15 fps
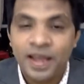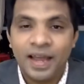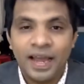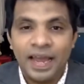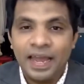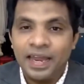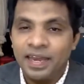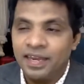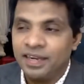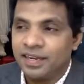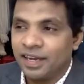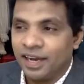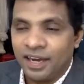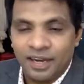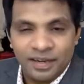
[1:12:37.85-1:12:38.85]
And
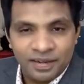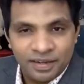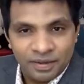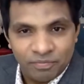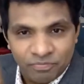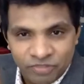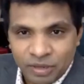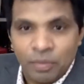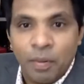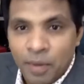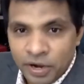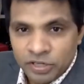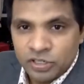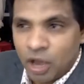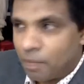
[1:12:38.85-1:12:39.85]
the
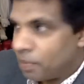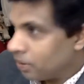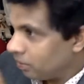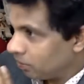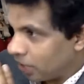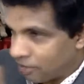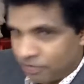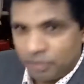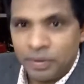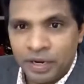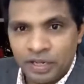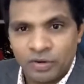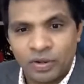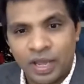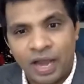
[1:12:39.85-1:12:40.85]
moment it's open,
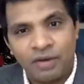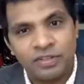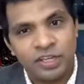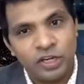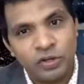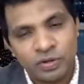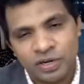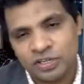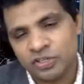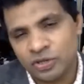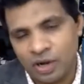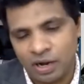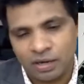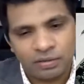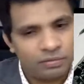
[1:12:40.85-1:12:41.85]
everybody look at how the new
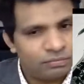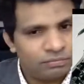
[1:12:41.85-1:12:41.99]
restaurant.